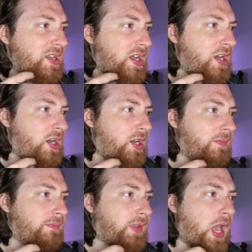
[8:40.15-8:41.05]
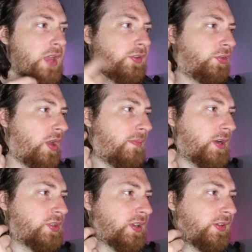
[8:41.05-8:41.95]
Yeah, there's not
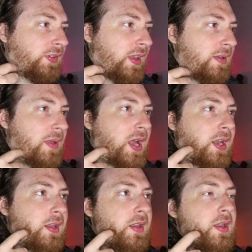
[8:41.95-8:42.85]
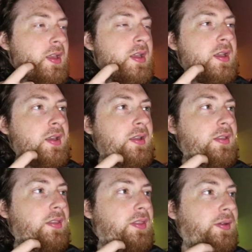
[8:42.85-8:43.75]
much I can say about it.
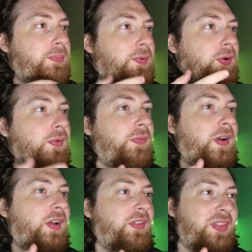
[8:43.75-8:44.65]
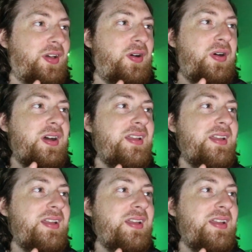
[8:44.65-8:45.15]
The profile, though.